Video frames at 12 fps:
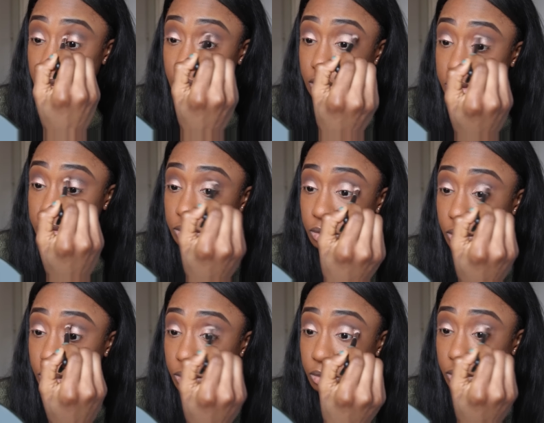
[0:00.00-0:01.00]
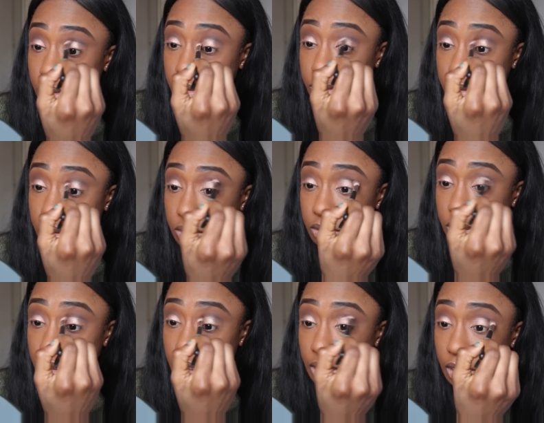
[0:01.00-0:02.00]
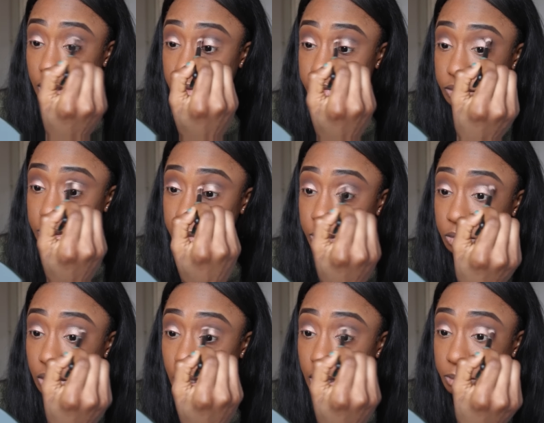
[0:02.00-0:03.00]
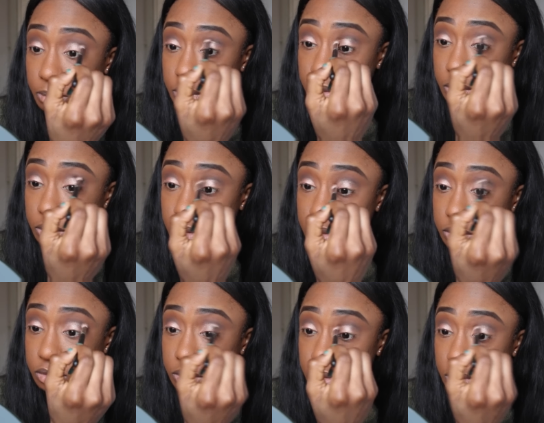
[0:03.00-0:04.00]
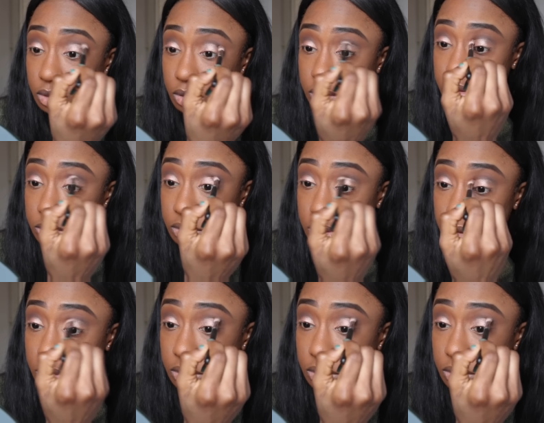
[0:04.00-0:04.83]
that there is no clear visible line between those two colors.